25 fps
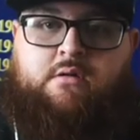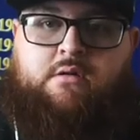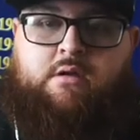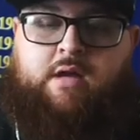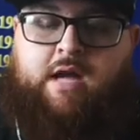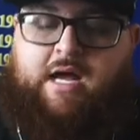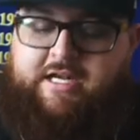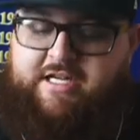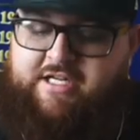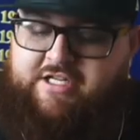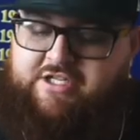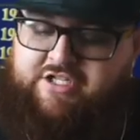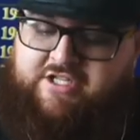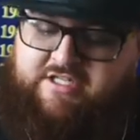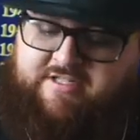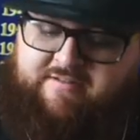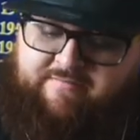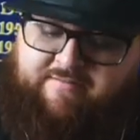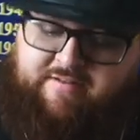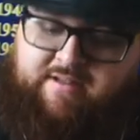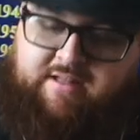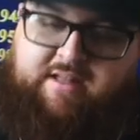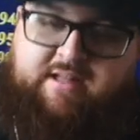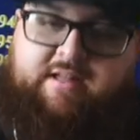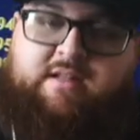I could just
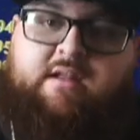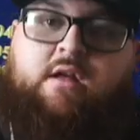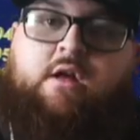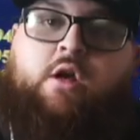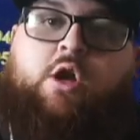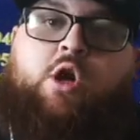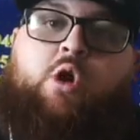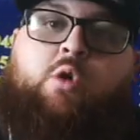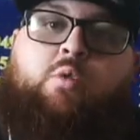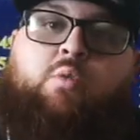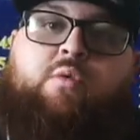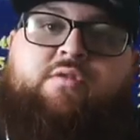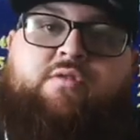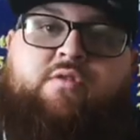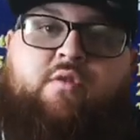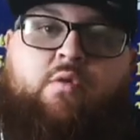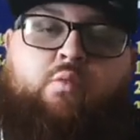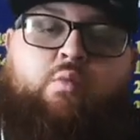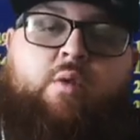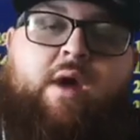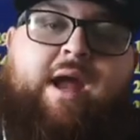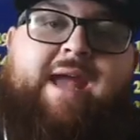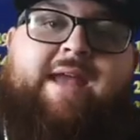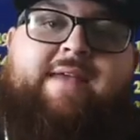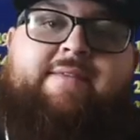feel it with the
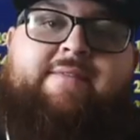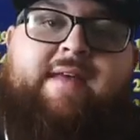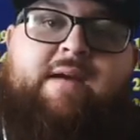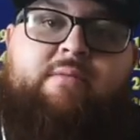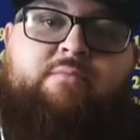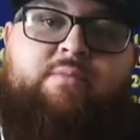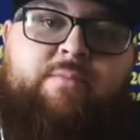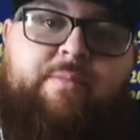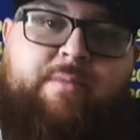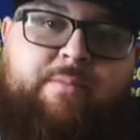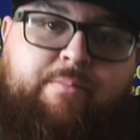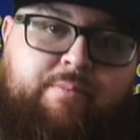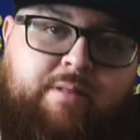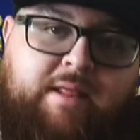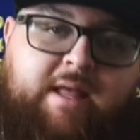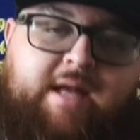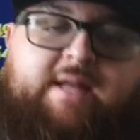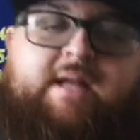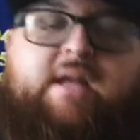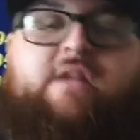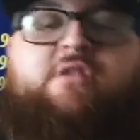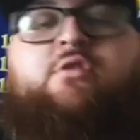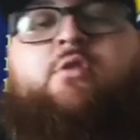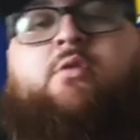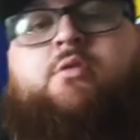way that we've been playing.
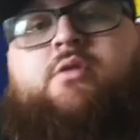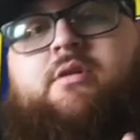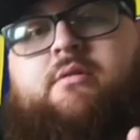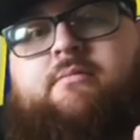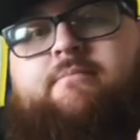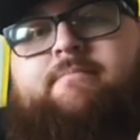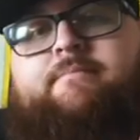I know it.